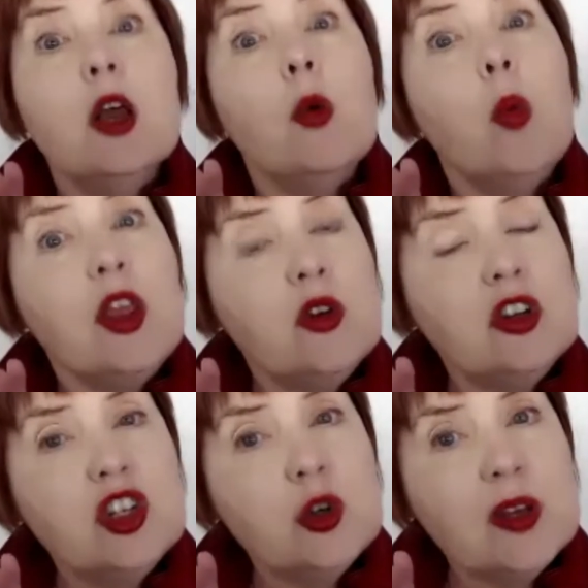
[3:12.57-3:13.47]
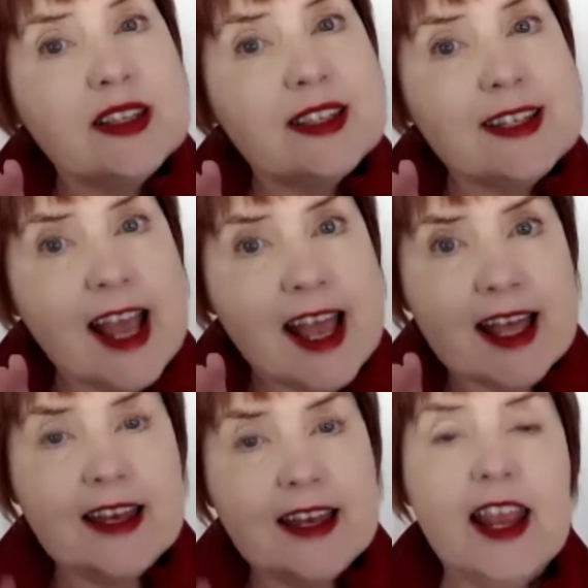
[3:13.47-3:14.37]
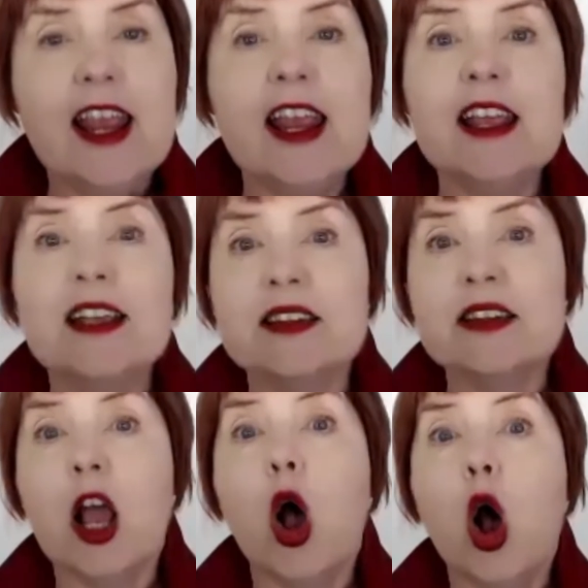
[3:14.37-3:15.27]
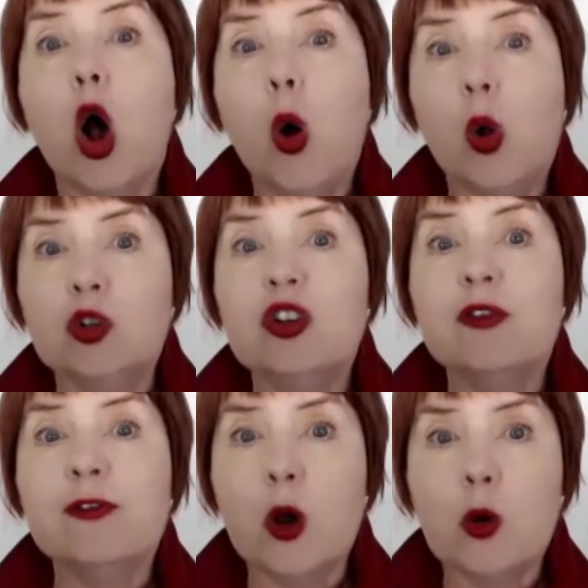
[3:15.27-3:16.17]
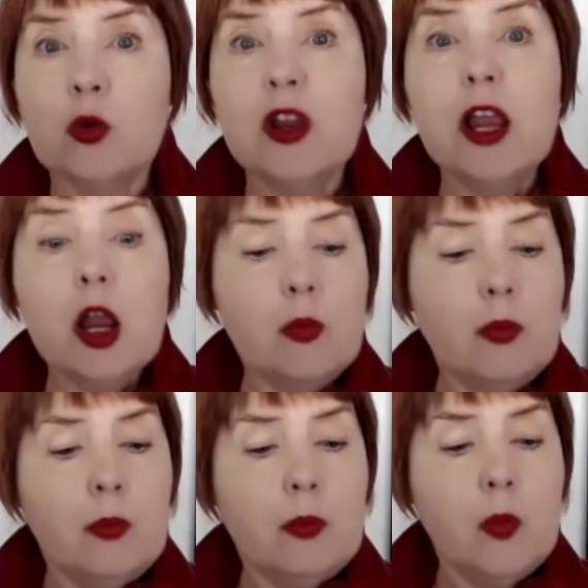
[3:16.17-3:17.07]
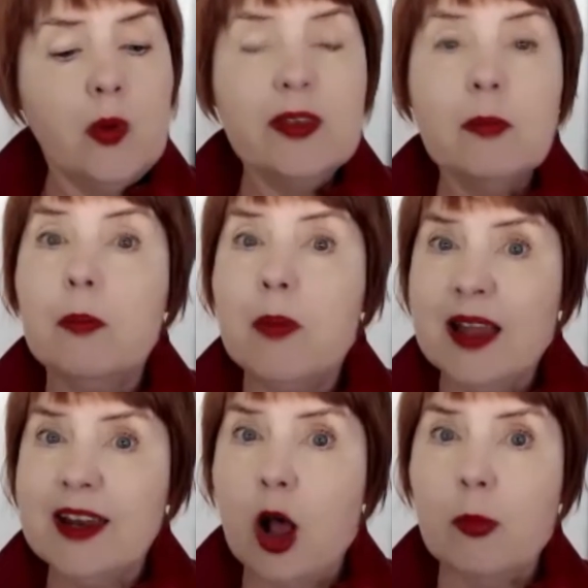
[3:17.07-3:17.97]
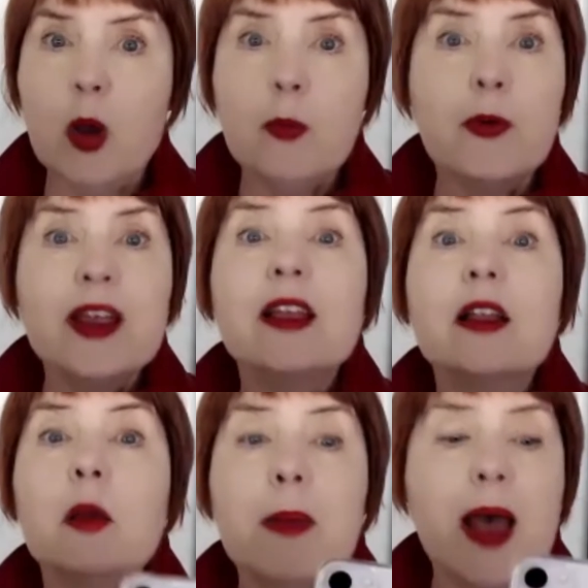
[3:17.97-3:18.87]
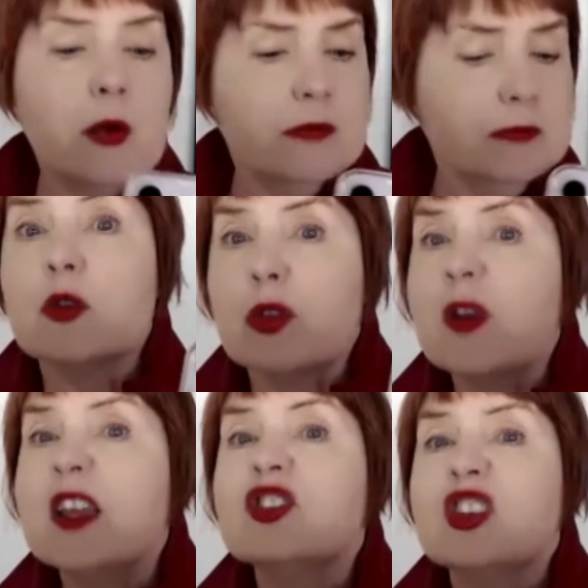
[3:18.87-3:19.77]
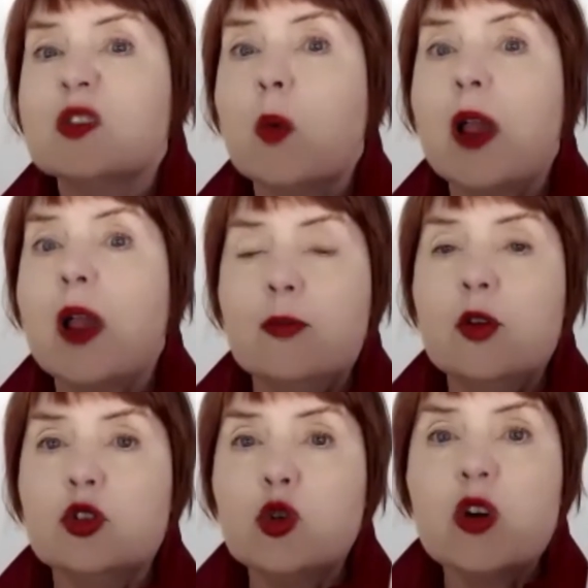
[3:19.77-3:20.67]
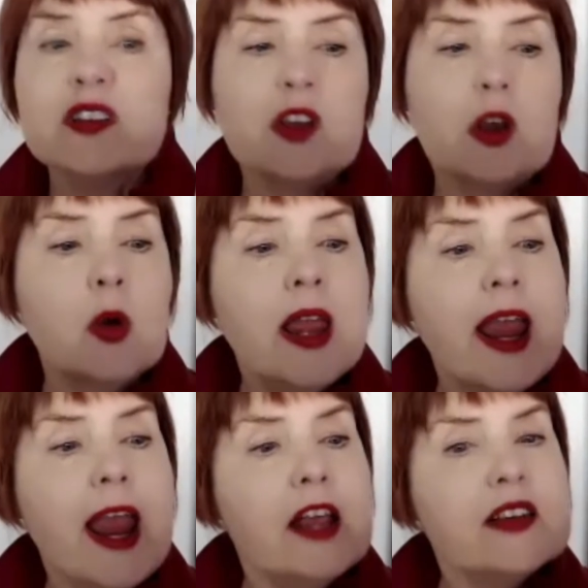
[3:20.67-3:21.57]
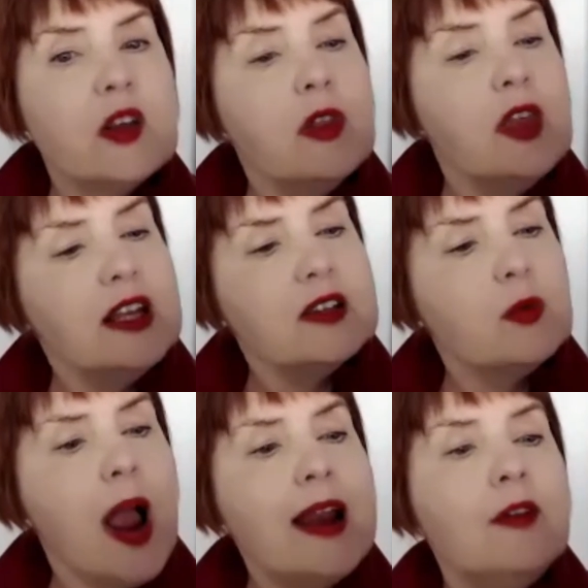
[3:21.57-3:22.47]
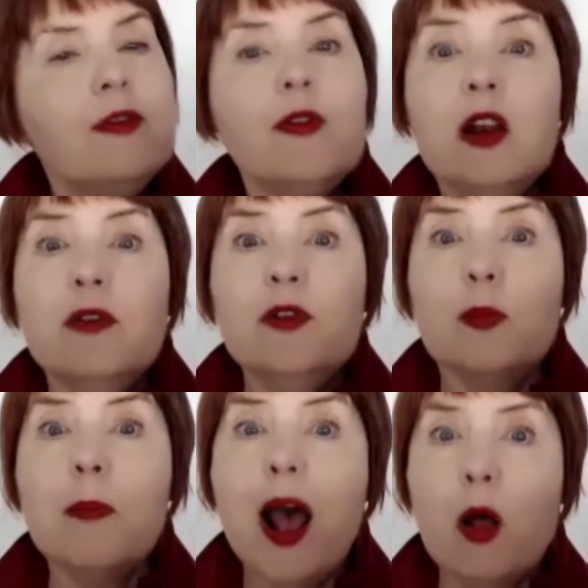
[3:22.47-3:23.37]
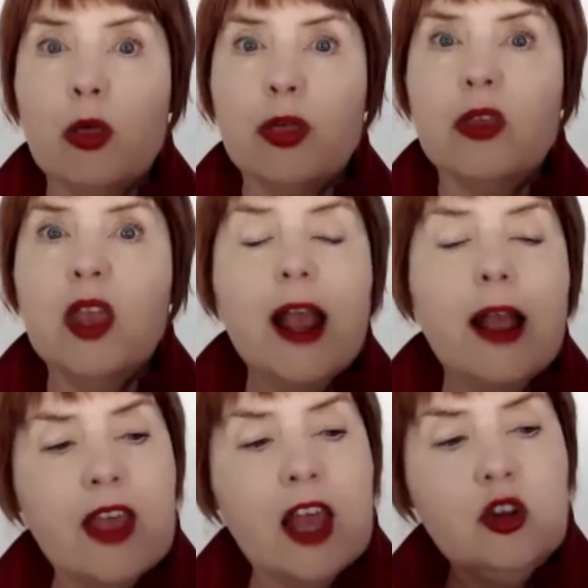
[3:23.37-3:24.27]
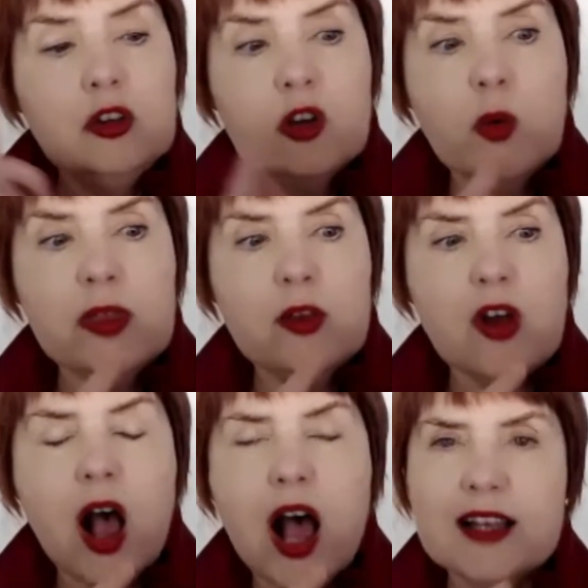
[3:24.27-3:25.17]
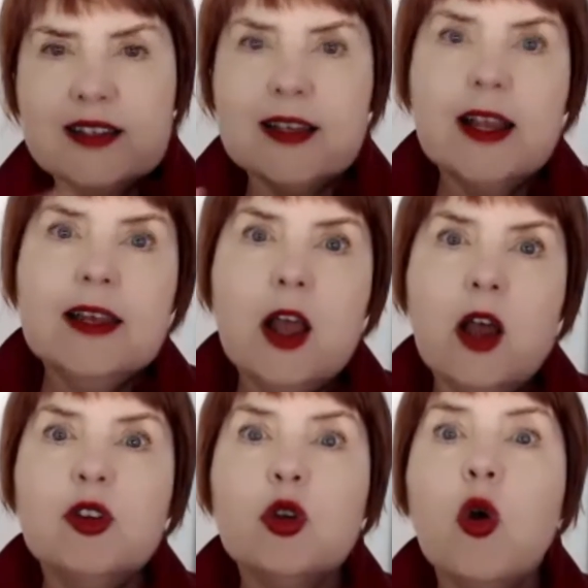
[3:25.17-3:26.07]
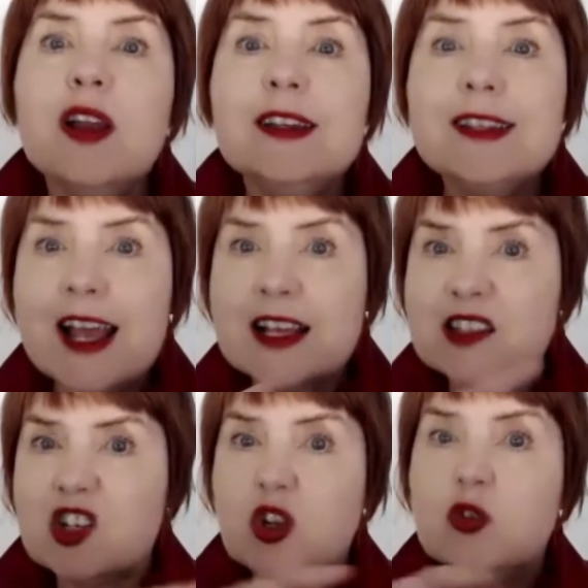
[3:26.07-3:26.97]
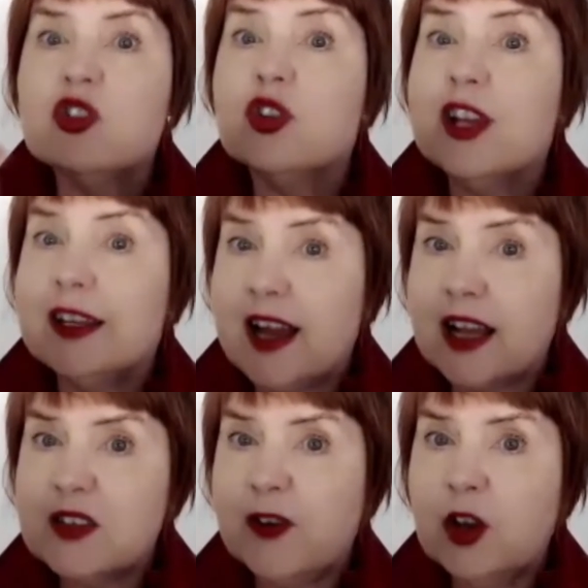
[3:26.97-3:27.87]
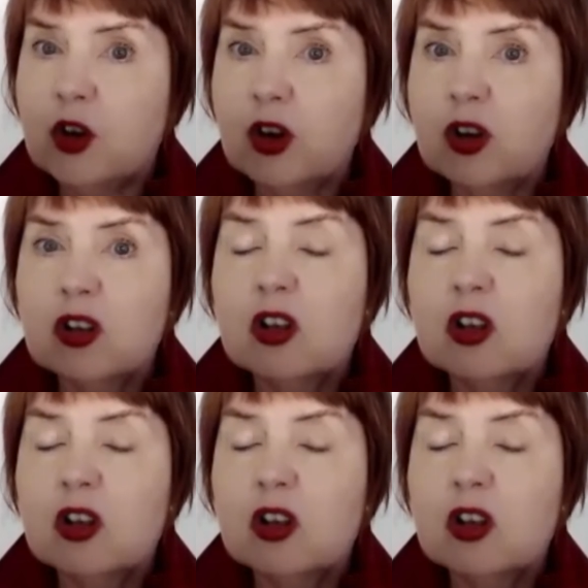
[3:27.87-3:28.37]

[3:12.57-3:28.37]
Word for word: What you can do instead is hold your phone with a bent elbow, bring it about three inches away from your torso so that it's right in front of your mouth. Then you look with your eyes. Now, if you're going to text, use your index finger,